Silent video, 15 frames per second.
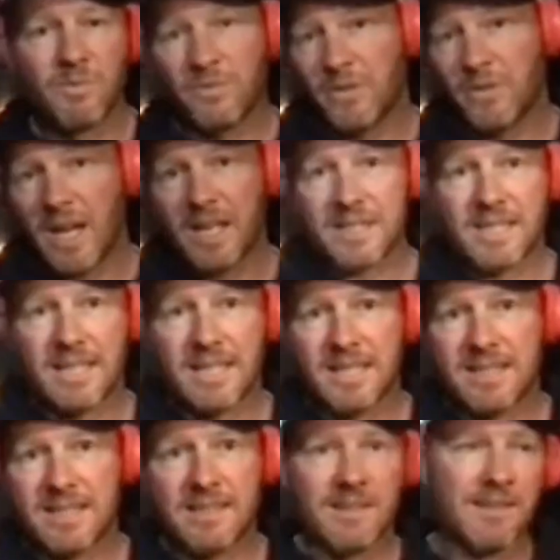
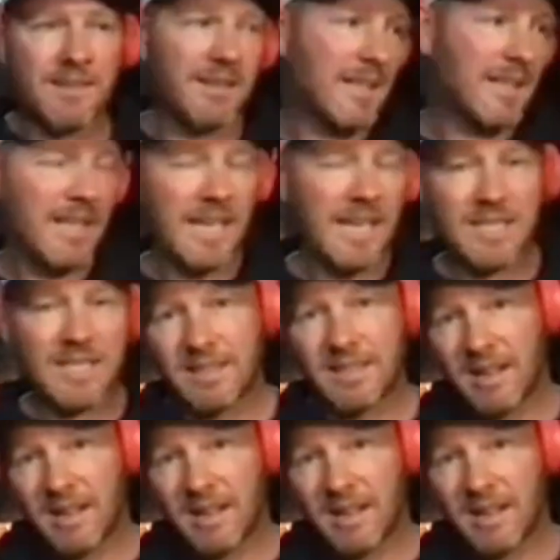fastest and this.